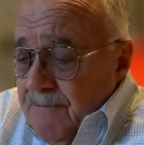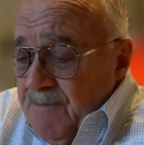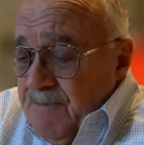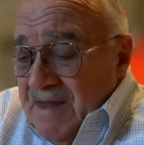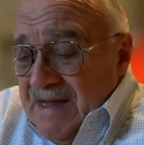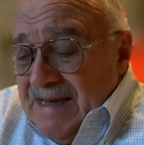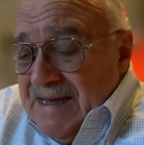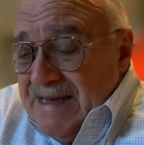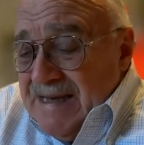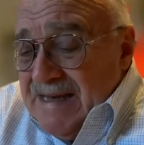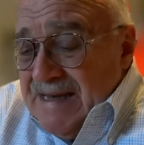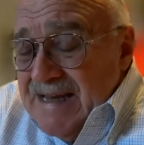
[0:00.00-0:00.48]

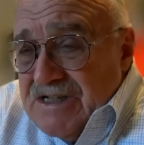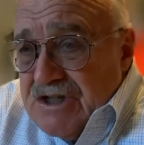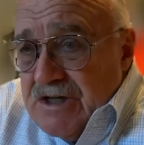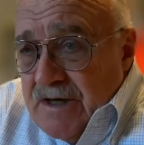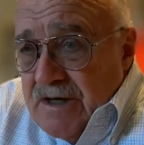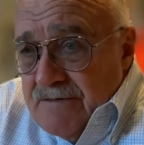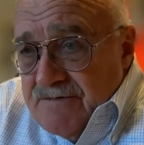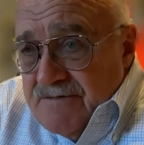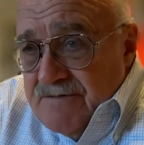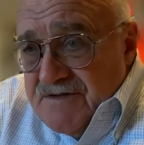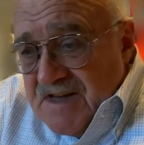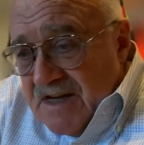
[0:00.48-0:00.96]

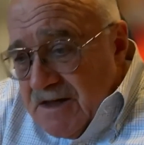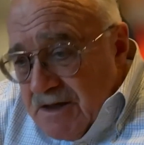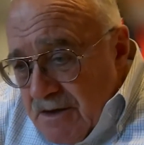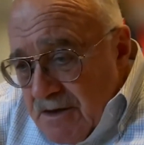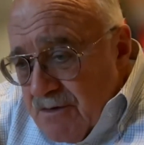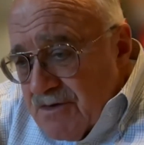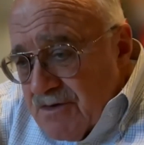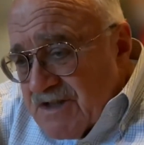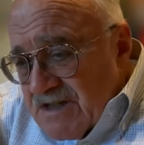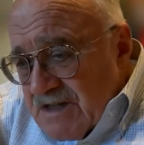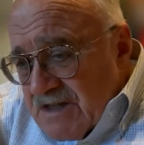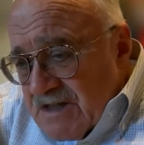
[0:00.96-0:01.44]
initiatives that
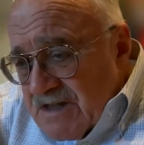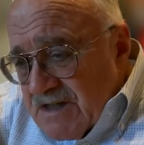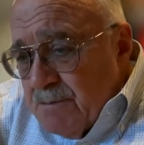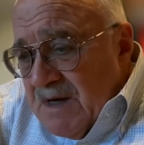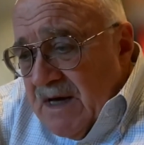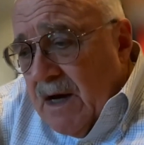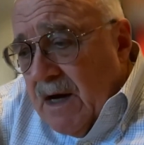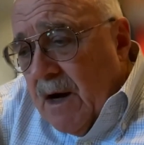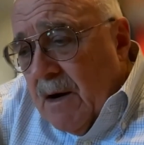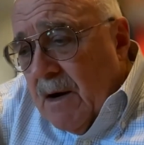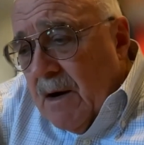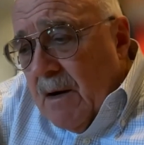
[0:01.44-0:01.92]
used to
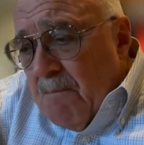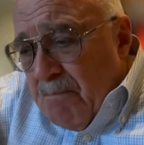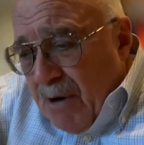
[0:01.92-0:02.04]
be